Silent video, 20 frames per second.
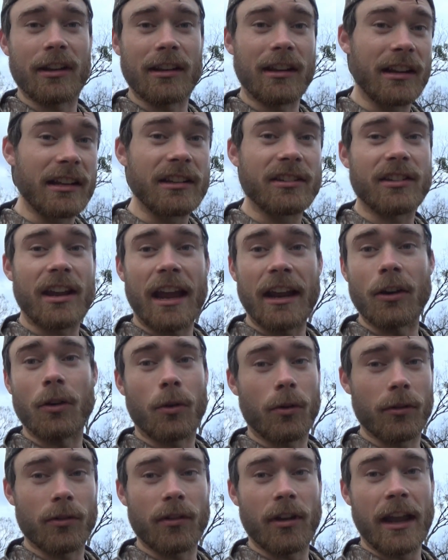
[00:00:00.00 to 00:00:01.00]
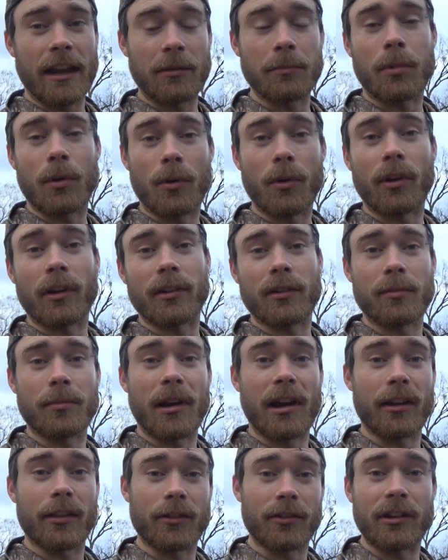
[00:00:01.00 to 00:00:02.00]
least 8 points
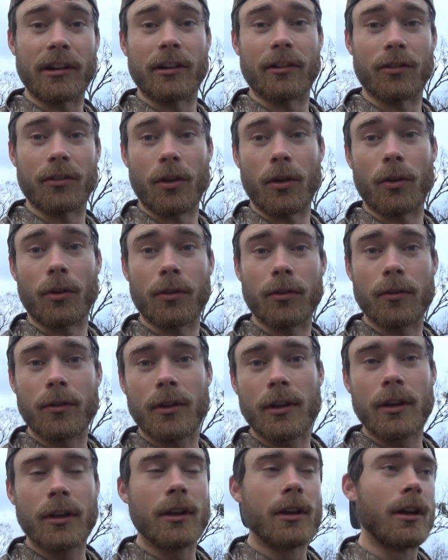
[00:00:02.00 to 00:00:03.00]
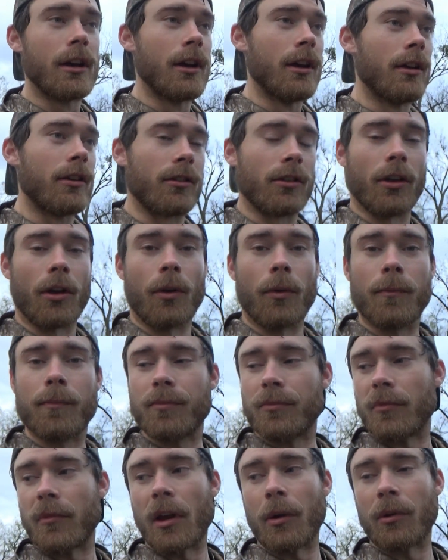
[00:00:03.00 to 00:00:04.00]
by 3 years old. So
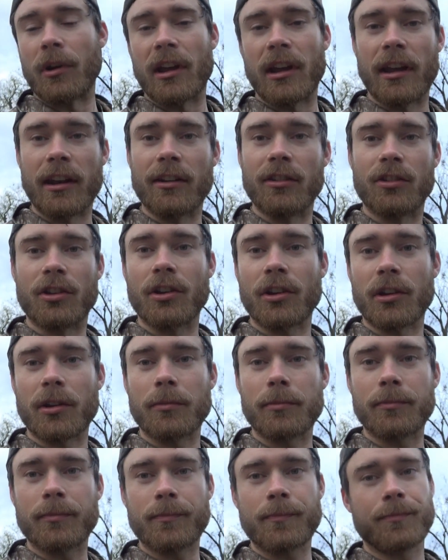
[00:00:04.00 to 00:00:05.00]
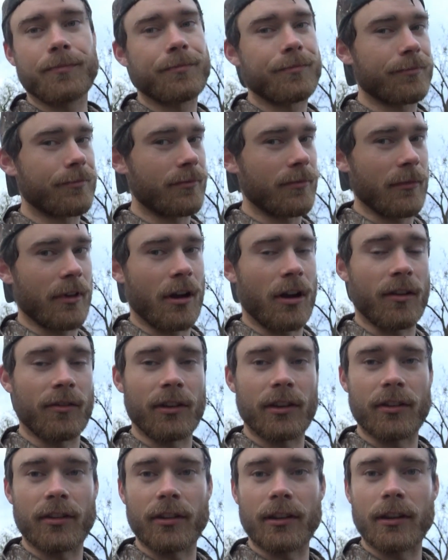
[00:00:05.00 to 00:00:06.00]
I went ahead and took him.
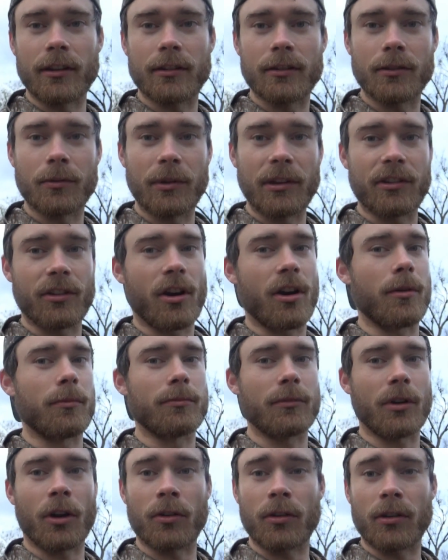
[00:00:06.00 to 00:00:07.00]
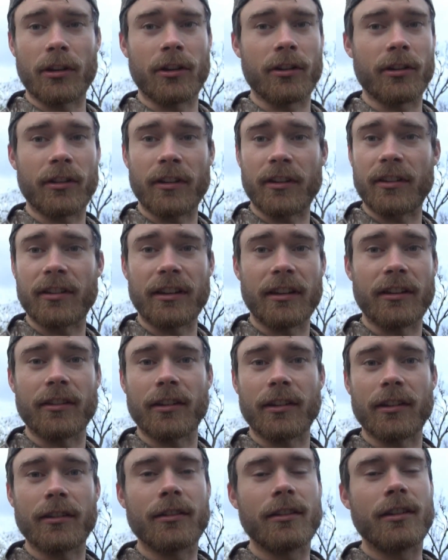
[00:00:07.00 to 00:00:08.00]
Obviously, we saw him earlier in the
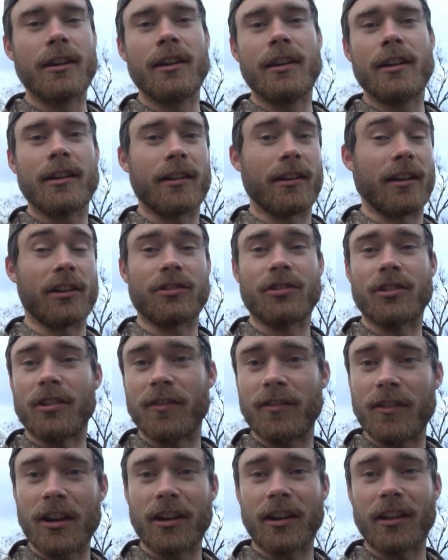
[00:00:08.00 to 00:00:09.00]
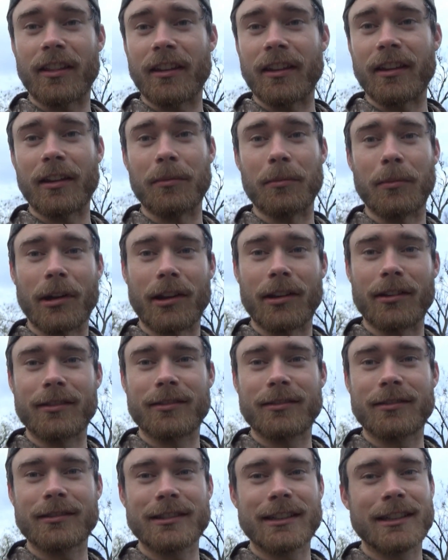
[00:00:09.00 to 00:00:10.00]
season, and I should have done it then, but
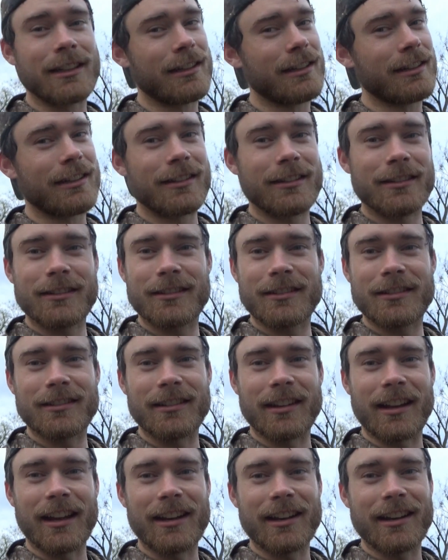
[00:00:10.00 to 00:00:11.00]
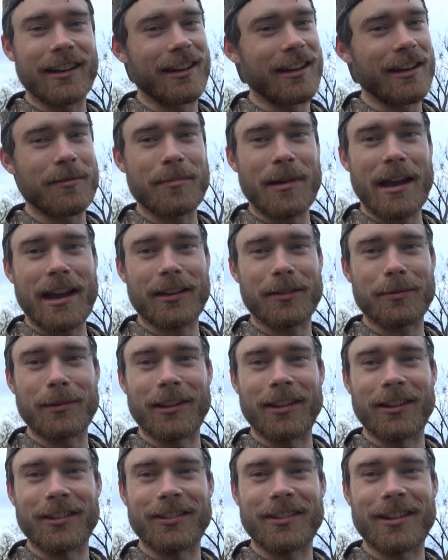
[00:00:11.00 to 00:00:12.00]
he didn't get past me
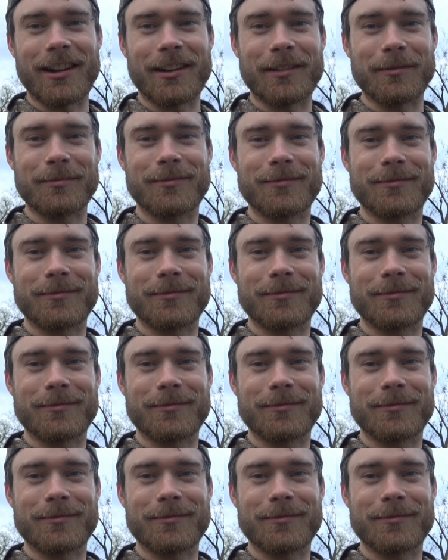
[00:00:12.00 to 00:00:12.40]
this time.